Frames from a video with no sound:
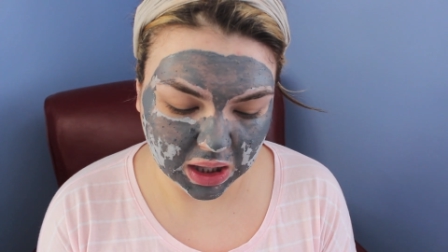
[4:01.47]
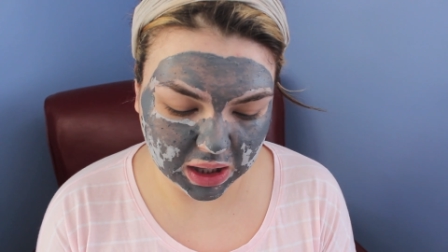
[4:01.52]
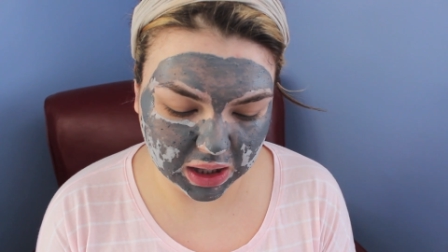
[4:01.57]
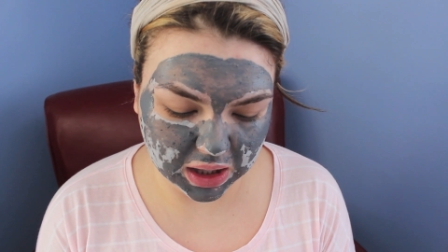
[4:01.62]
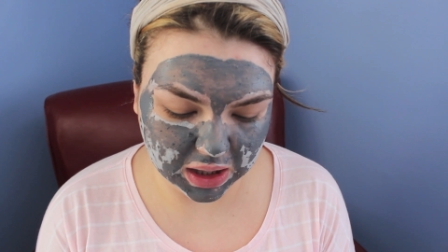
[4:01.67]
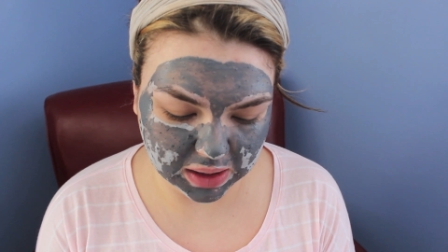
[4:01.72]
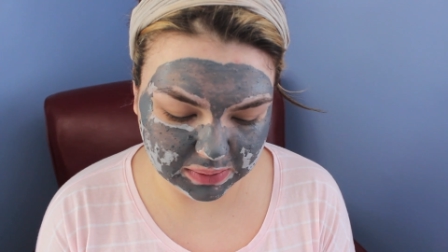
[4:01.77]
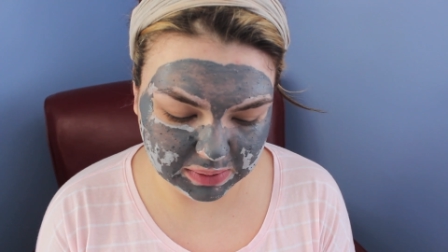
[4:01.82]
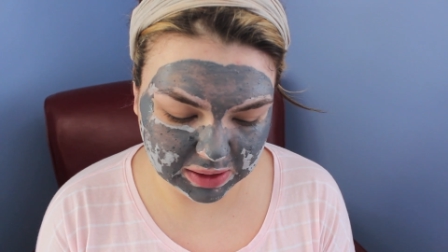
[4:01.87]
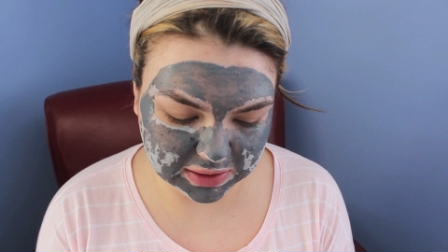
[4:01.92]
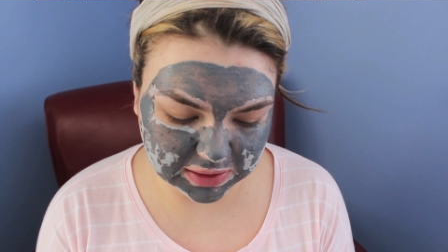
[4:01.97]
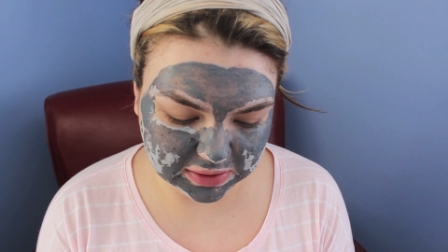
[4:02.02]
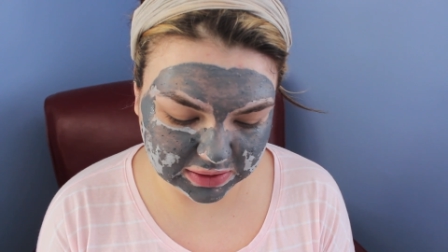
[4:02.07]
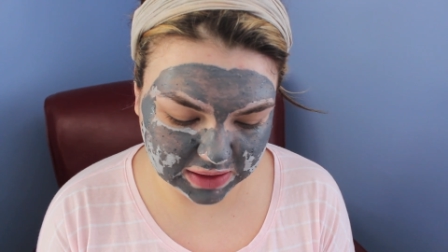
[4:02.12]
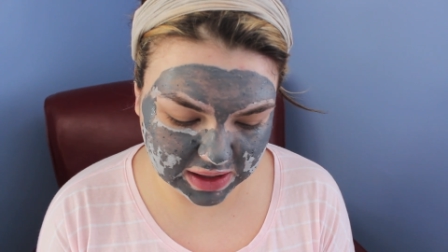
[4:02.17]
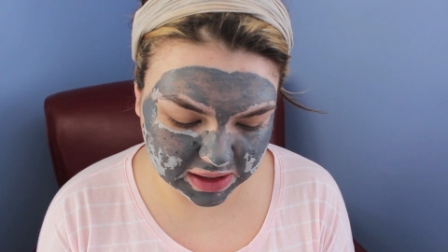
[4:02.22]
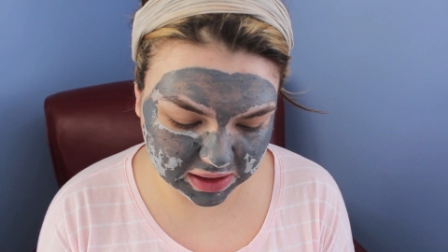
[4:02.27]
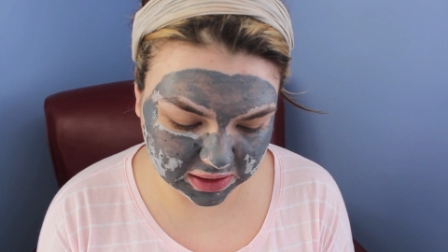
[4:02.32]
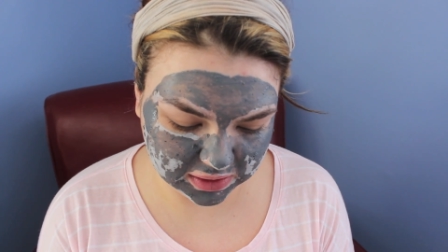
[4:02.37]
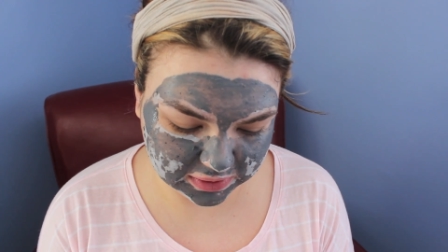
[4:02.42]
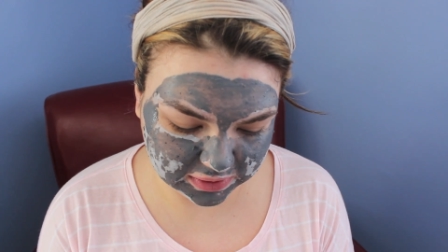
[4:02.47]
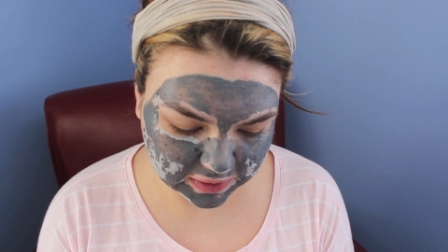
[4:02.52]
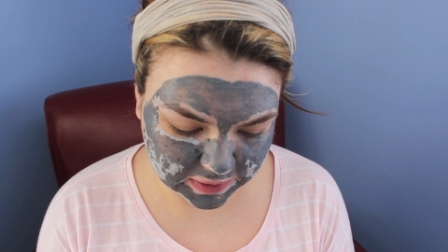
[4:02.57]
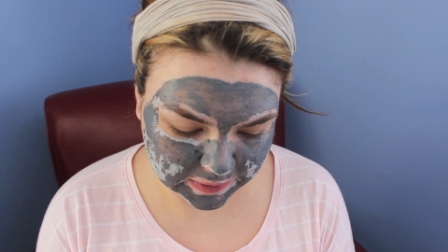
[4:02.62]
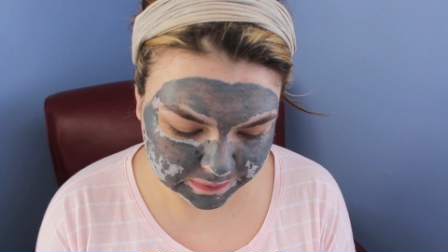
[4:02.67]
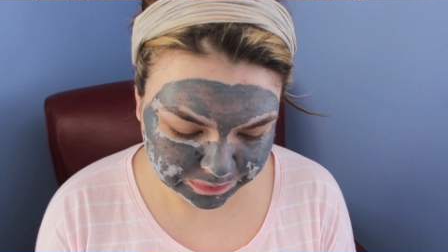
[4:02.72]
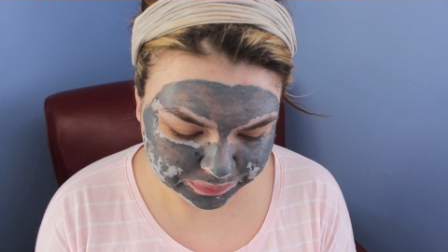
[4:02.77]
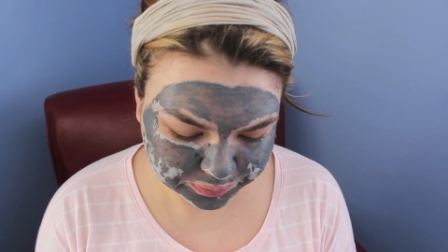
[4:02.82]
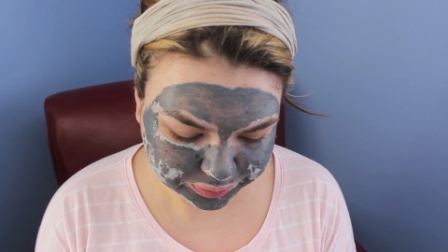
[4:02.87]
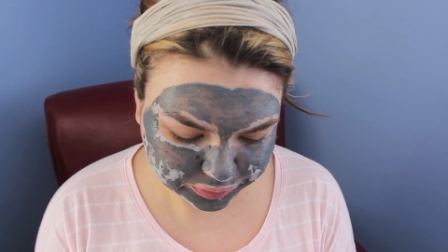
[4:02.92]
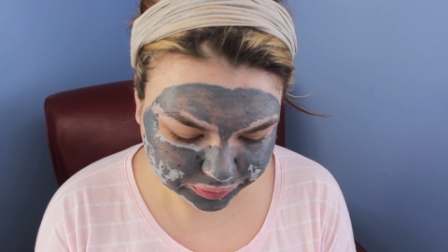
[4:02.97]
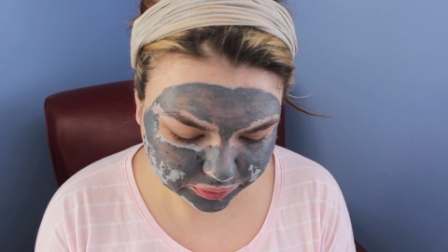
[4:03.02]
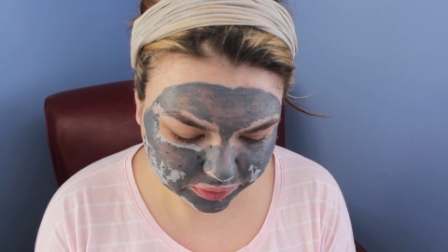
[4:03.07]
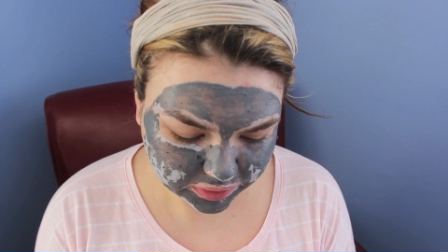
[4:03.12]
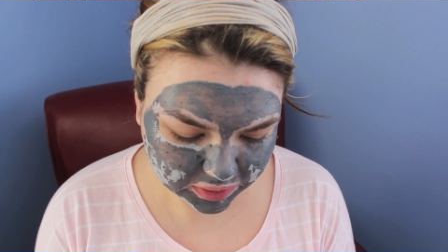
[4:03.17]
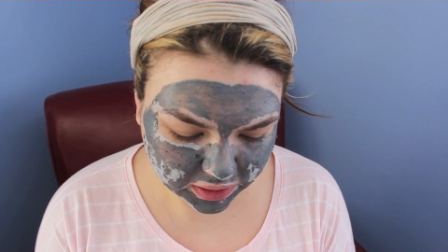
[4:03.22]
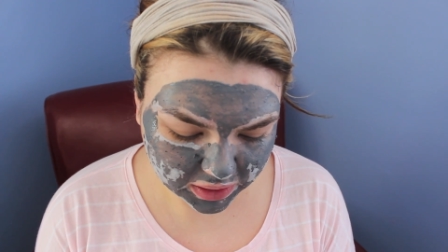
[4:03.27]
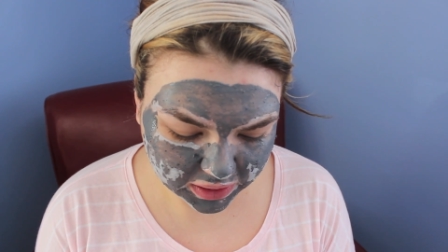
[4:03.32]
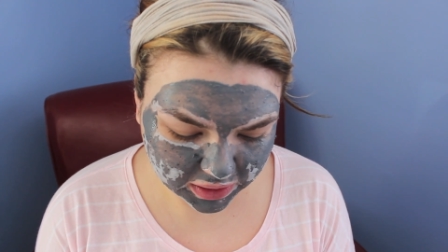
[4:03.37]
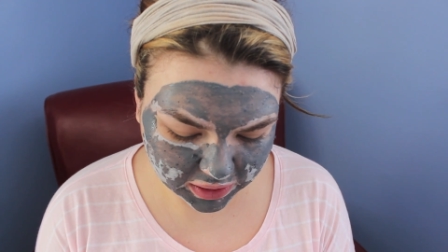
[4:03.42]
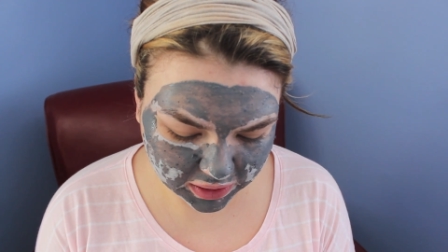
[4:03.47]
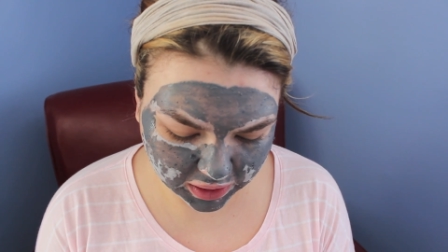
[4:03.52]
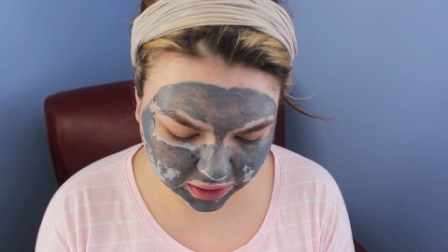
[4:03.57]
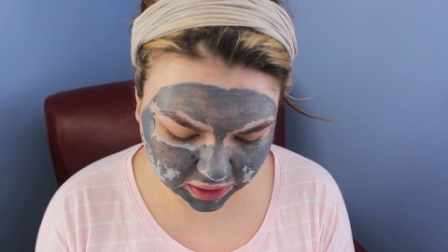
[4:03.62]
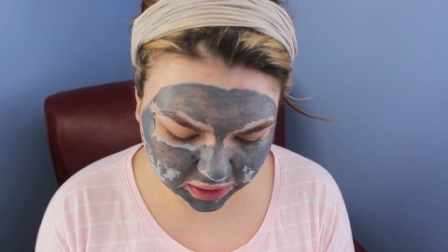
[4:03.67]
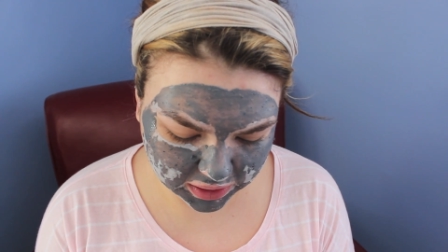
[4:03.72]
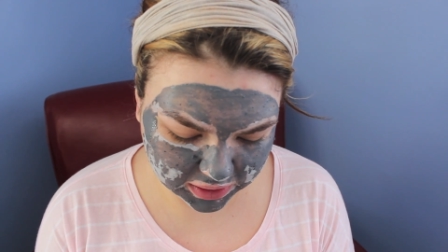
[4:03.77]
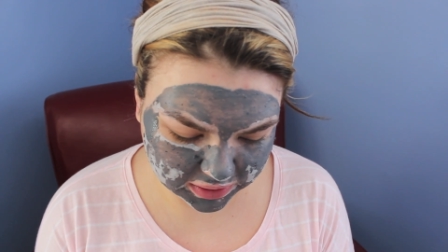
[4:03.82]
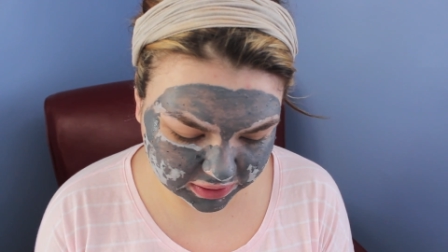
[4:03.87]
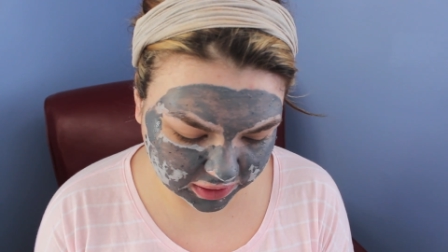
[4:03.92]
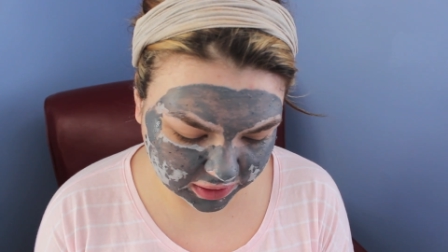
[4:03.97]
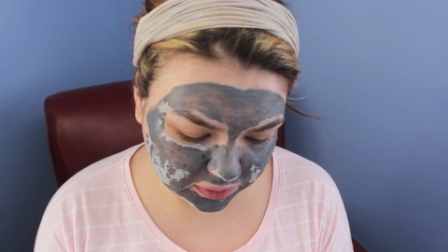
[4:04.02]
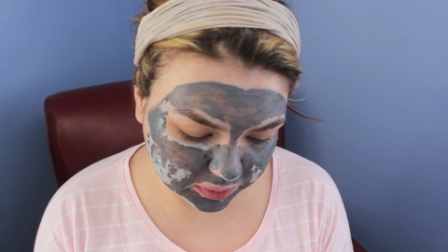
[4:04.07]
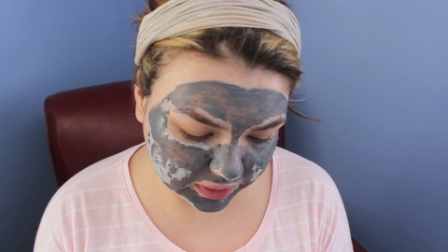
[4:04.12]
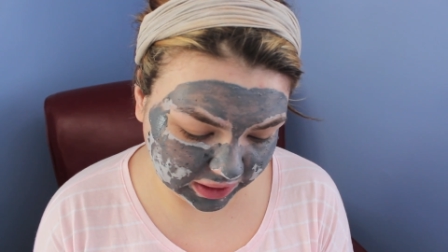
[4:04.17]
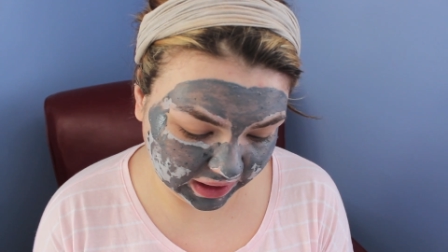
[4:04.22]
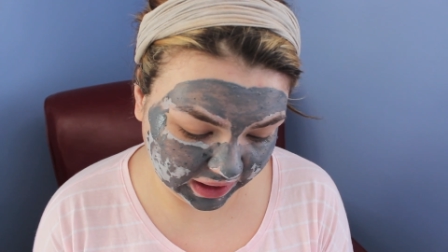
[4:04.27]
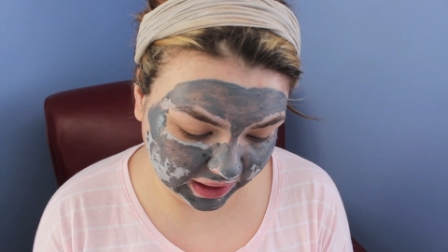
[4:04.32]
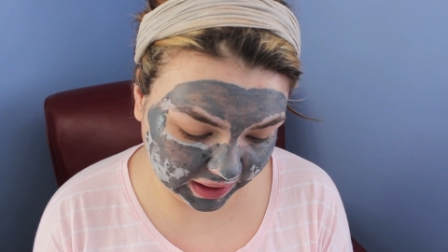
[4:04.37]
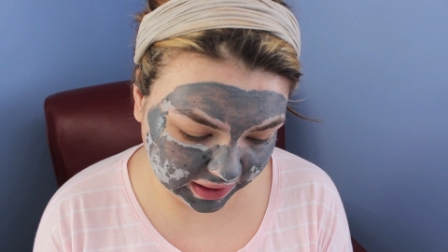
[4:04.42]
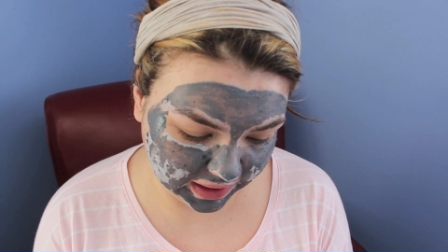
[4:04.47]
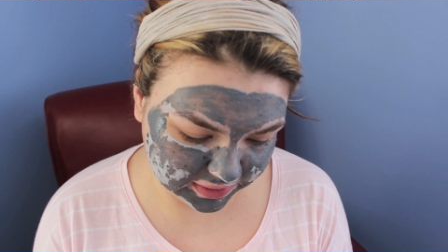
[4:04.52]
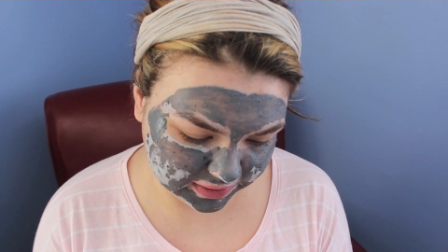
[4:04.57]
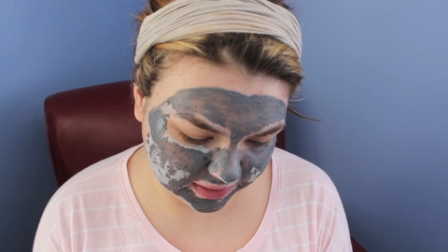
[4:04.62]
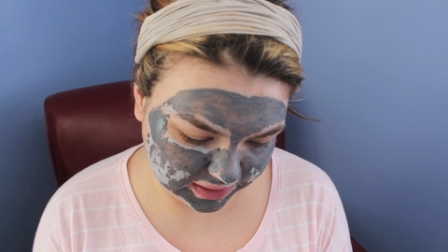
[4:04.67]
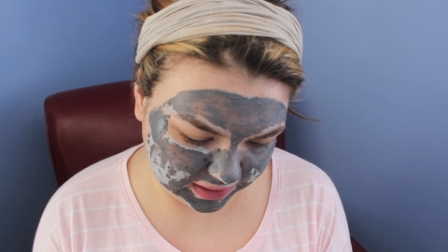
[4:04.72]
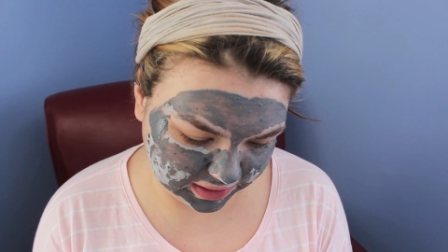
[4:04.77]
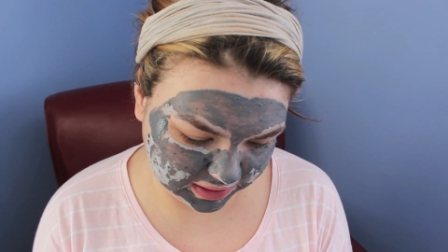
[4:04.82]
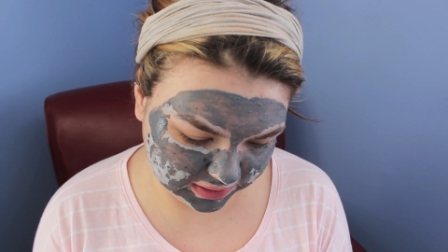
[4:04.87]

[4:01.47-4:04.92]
Um, it says, it says what it has in